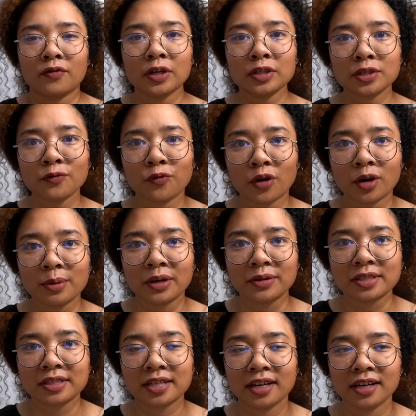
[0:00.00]
first and
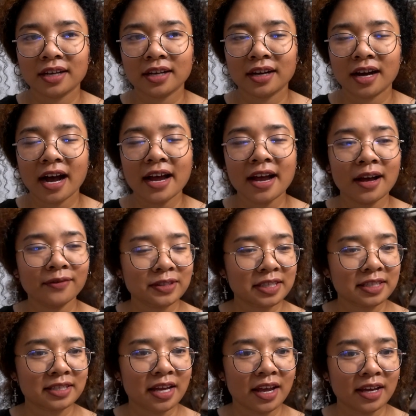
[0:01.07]
foremost, I have to
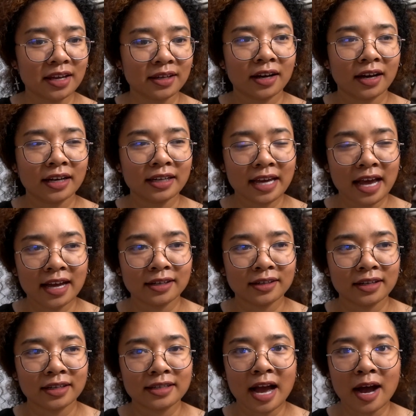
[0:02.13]
say,
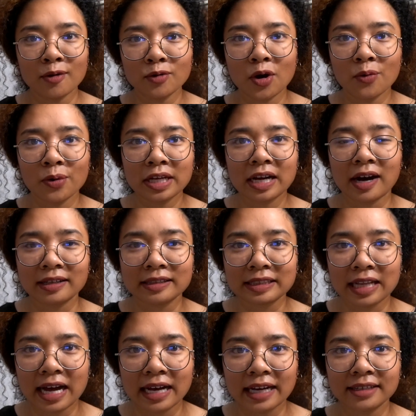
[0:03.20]
again, now going
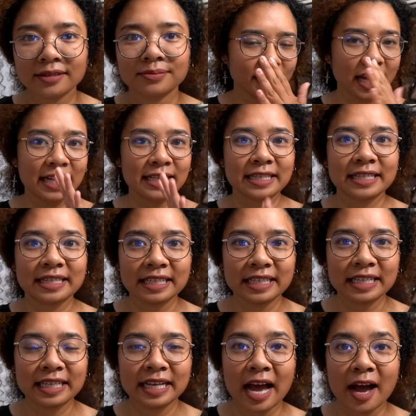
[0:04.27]
online and
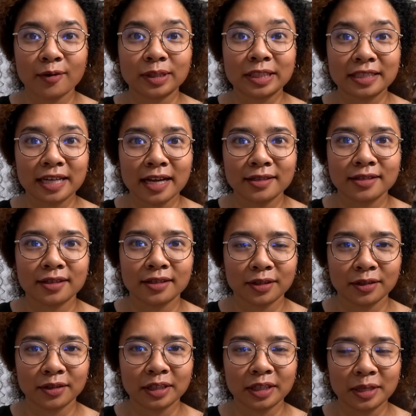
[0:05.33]
seeing how intense the
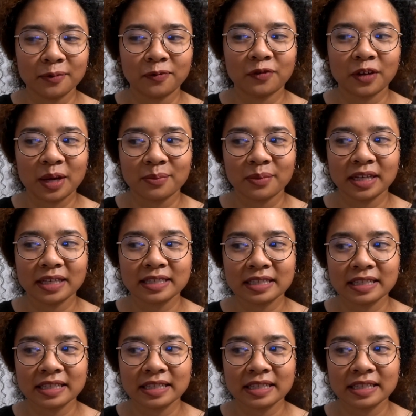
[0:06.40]
Killing Eve fan base